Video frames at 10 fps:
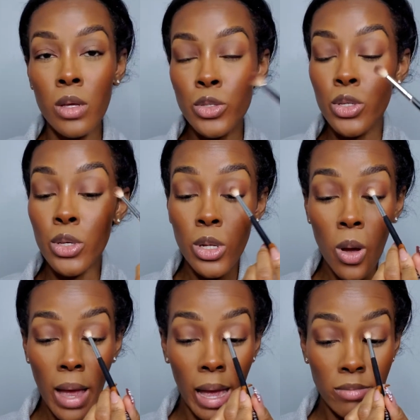So you
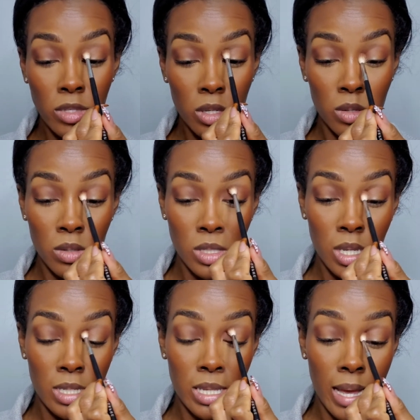don't have to use the
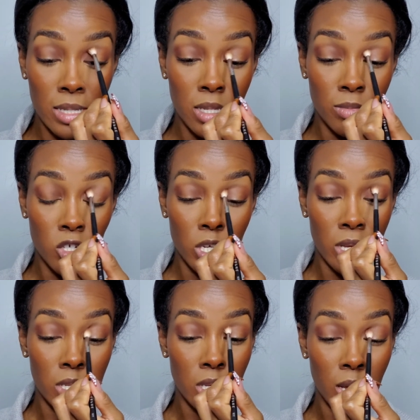exact same
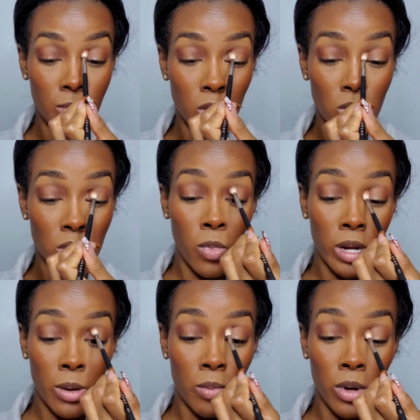shades that I'm using. What
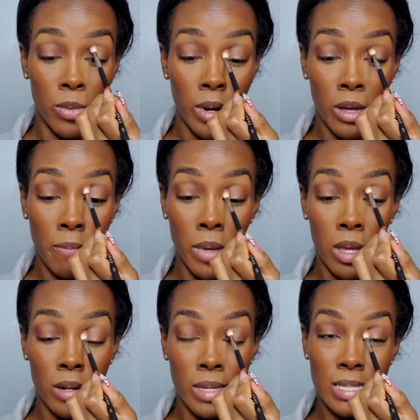I would
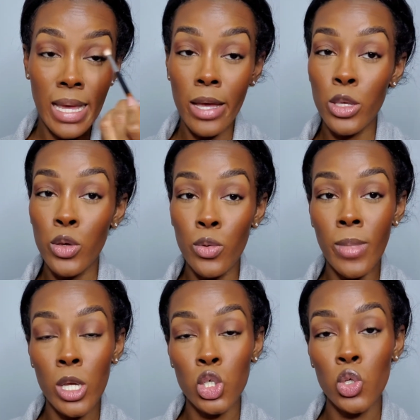recommend is that you
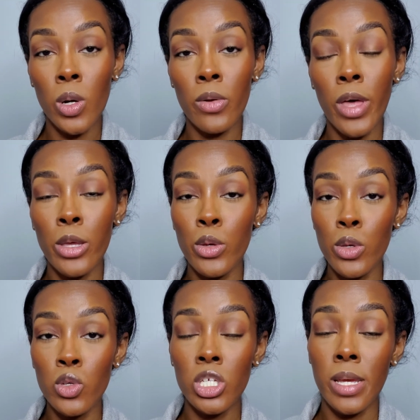make sure that you
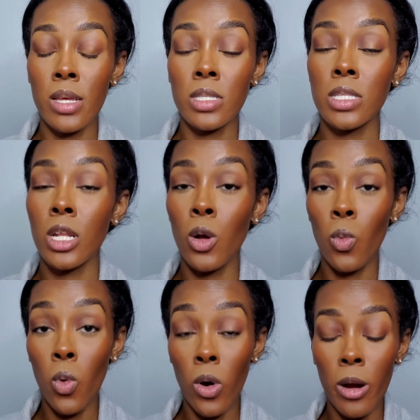use shades that are
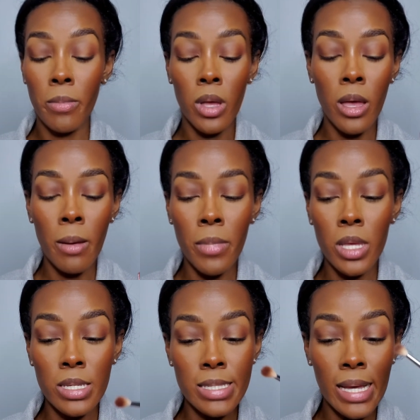warm,
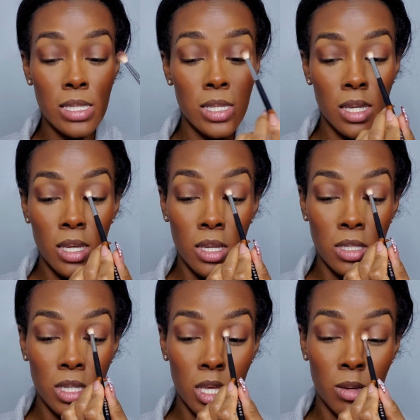because that's the key
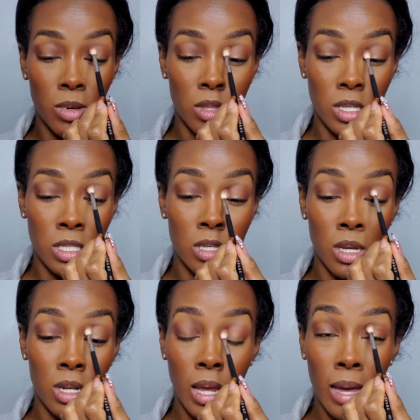to keeping this look
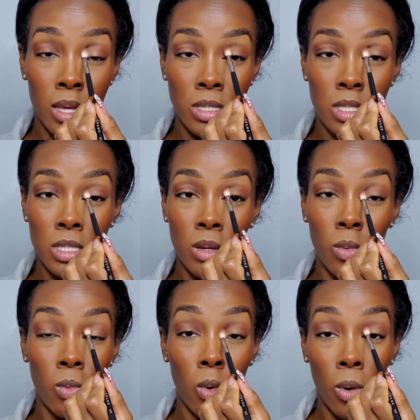nice,
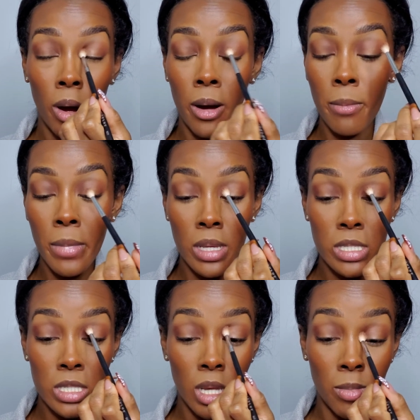warm,
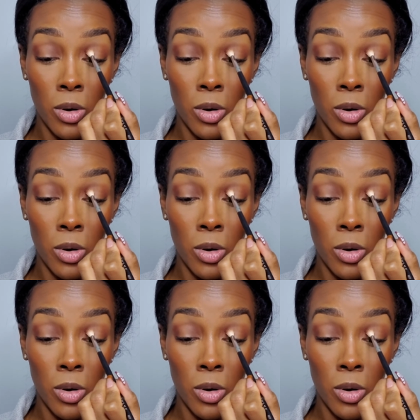summer